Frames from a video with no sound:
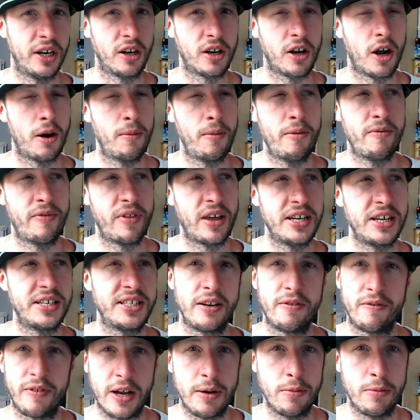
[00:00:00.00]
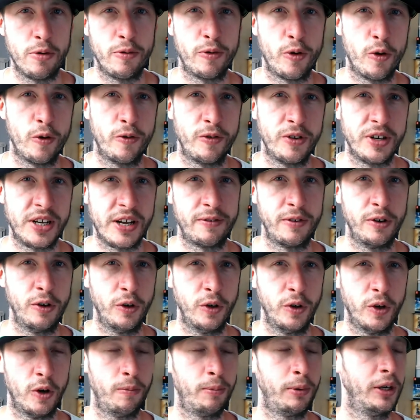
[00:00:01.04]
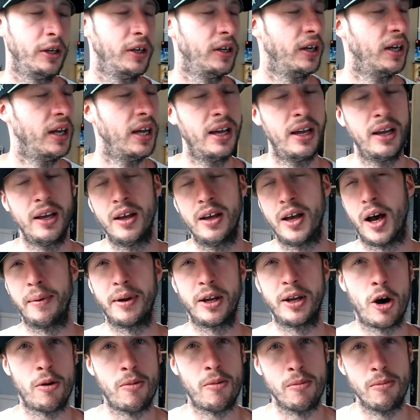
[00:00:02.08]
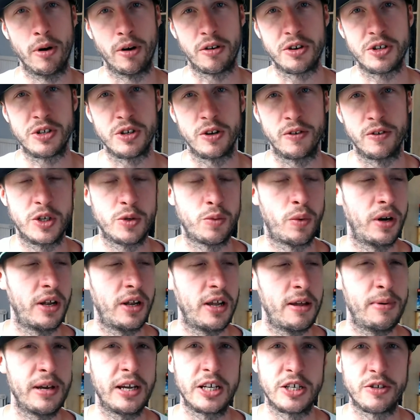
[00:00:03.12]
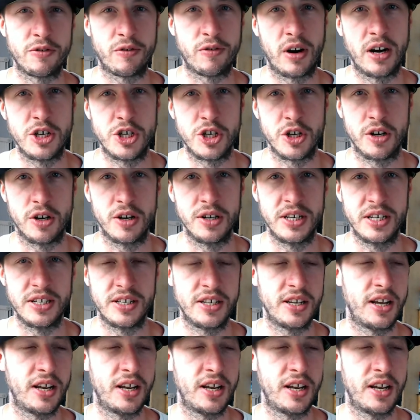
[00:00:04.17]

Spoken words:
I can't remember if they said Fable 4 for definite or not, but I mean, come on Microsoft, it's one of your biggest franchises.